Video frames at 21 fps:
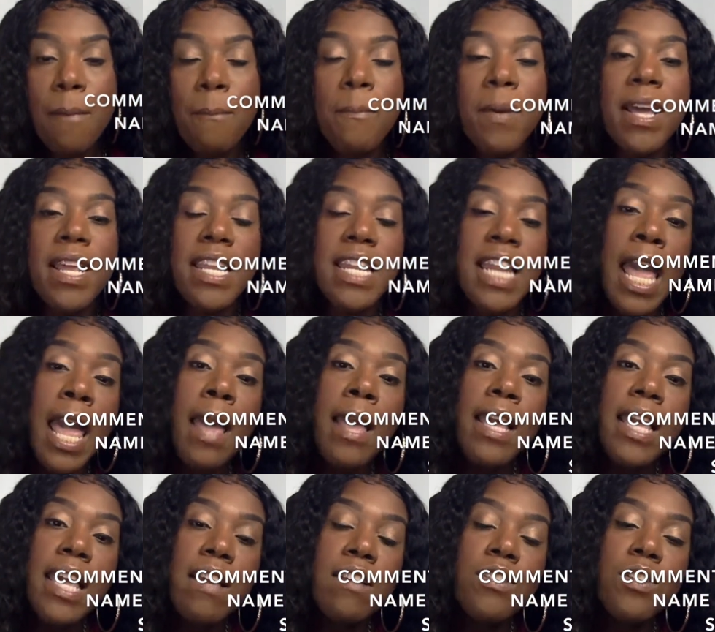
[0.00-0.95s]
But
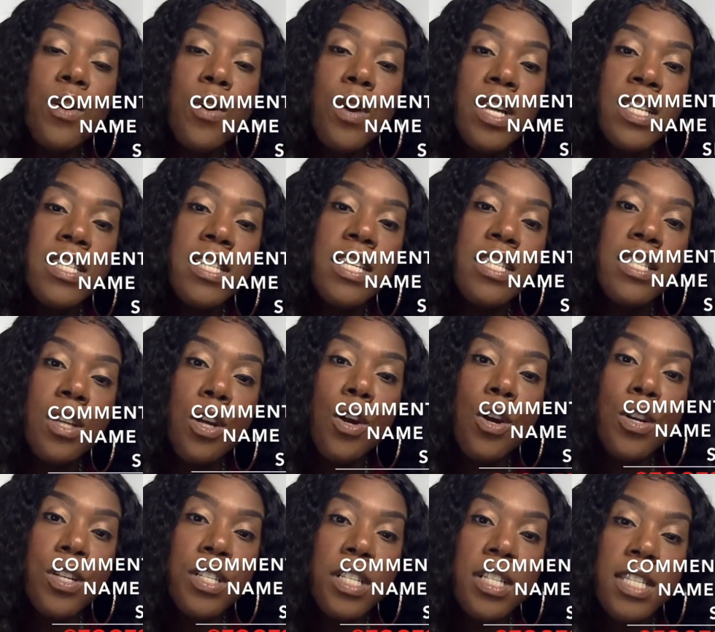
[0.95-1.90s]
that gives a sense of
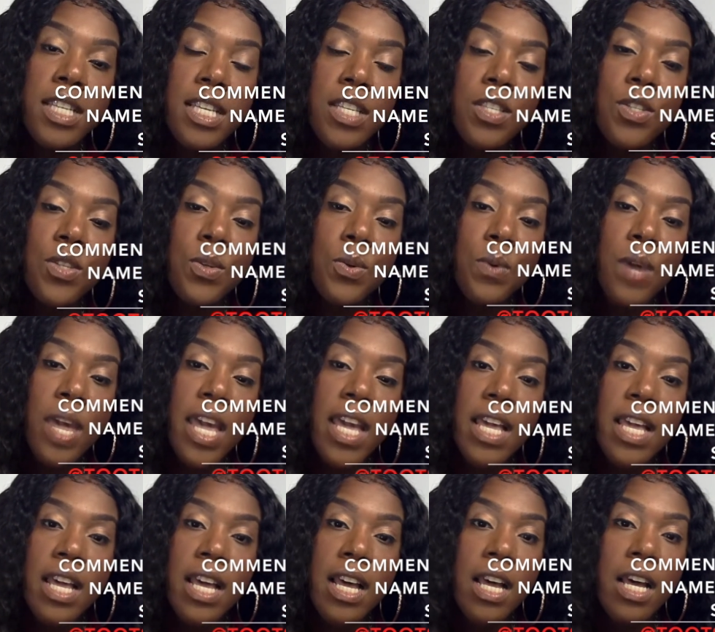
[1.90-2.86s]
urgency to
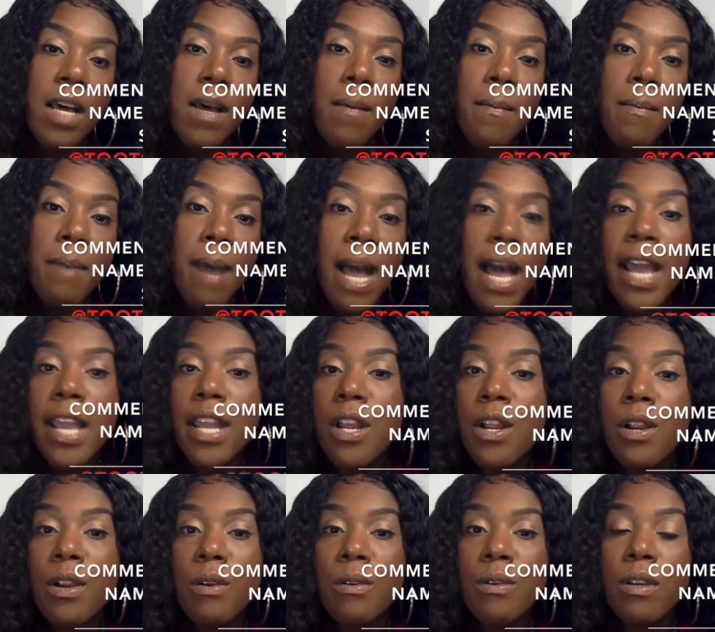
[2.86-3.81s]
a
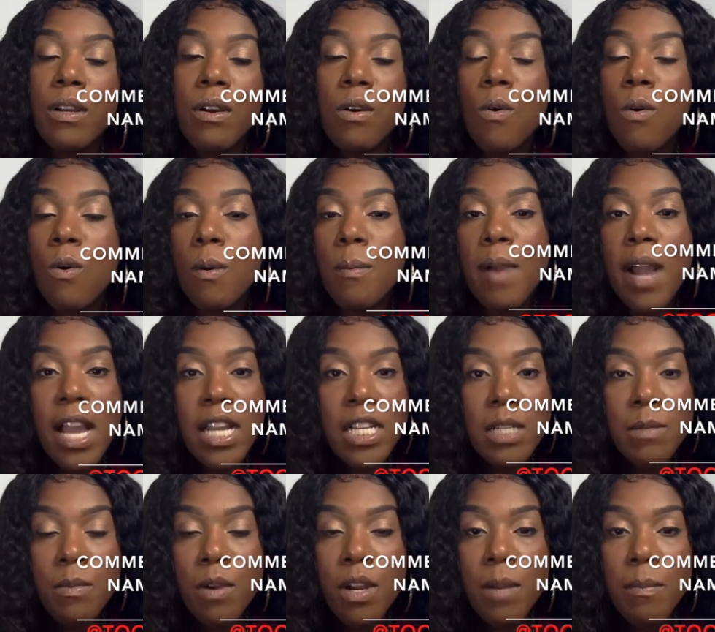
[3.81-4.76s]
buyer on
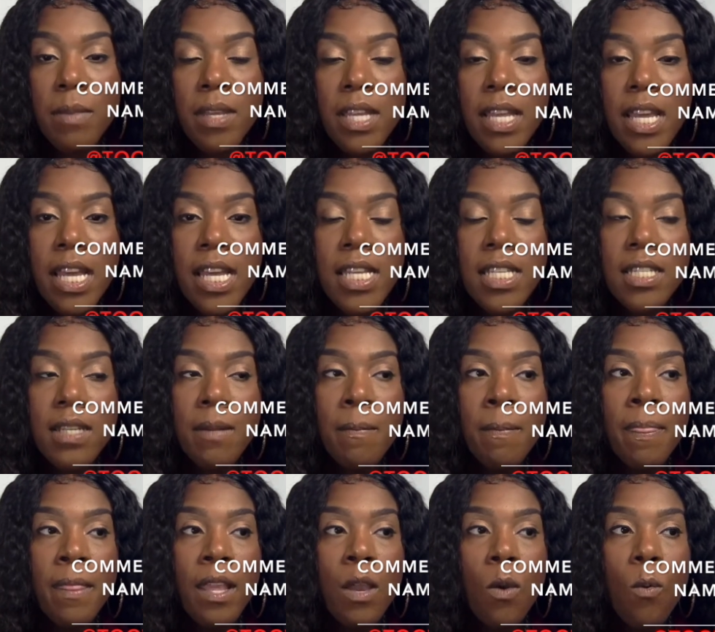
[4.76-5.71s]
Poshmark, because
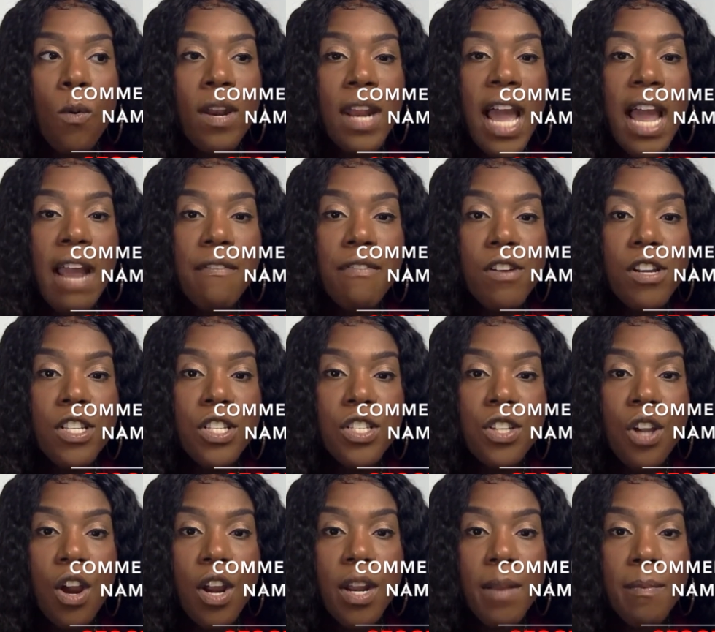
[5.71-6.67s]
when I first
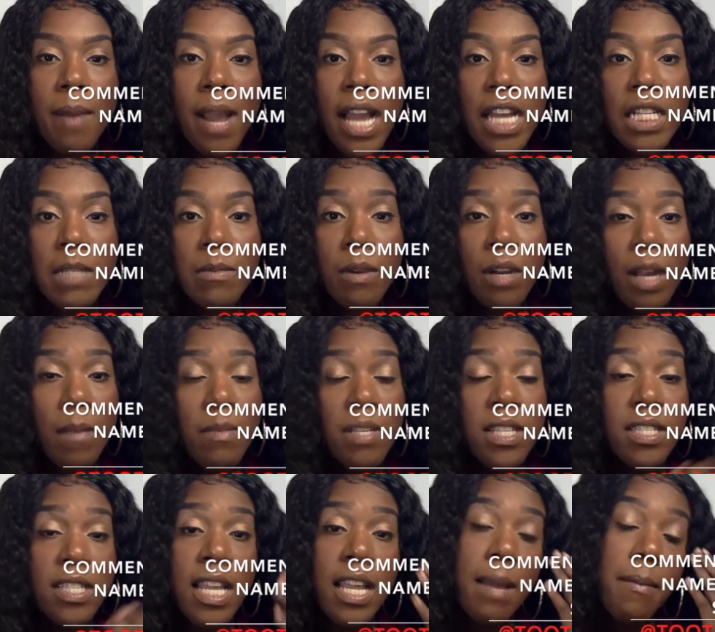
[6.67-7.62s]
started Poshmark, I'm
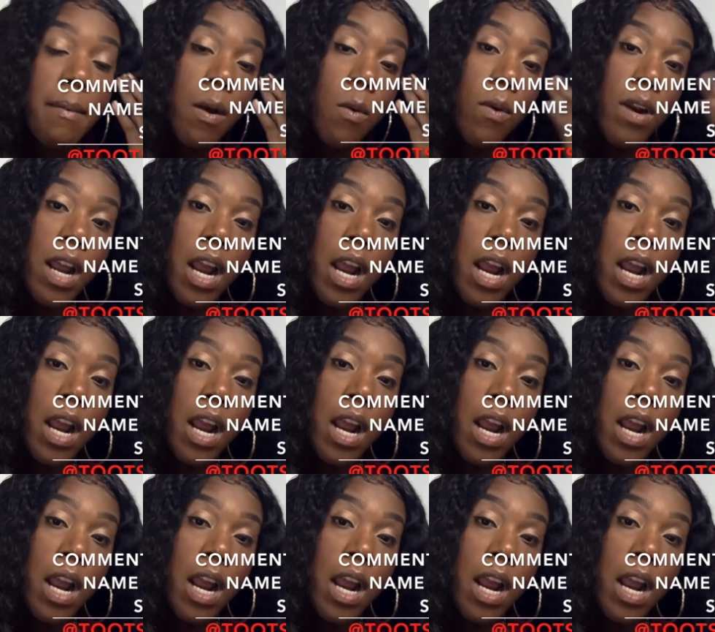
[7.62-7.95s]
just thinking about when